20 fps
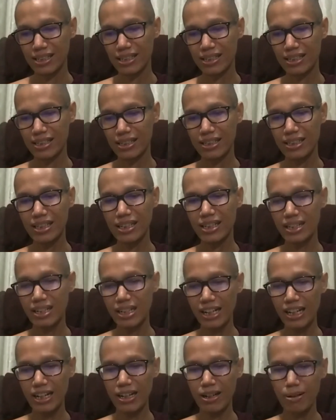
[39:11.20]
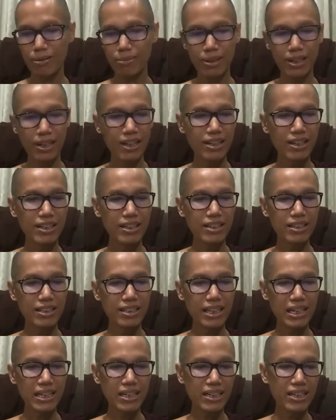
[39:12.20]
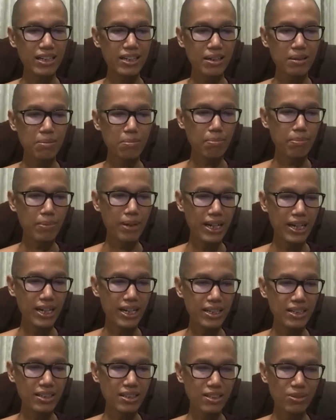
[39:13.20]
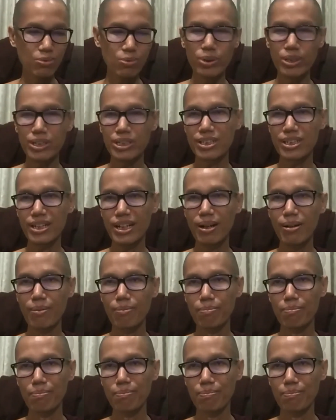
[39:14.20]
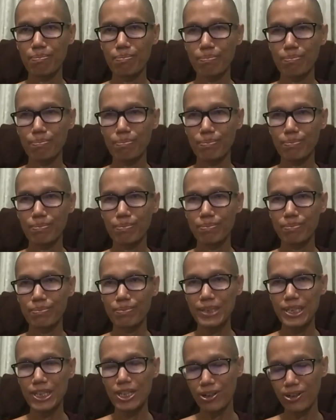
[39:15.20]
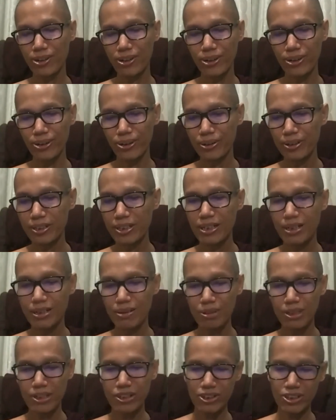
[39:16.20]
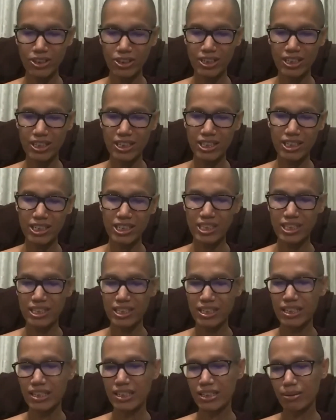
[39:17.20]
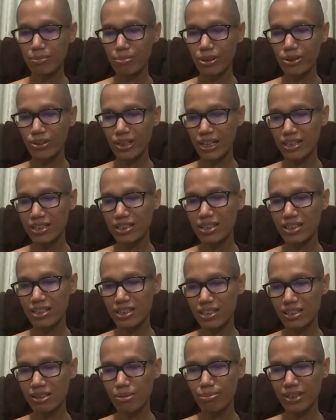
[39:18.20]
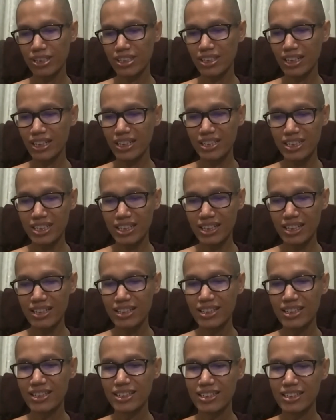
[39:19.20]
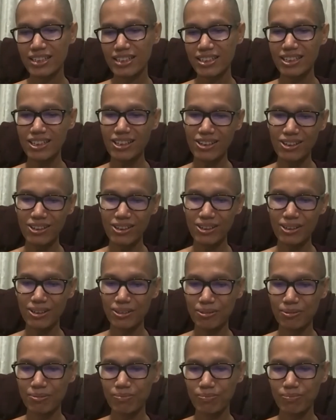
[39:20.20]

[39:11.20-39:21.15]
can have thinking and made wisdom. So because of this, in the Buddha's dispensation, so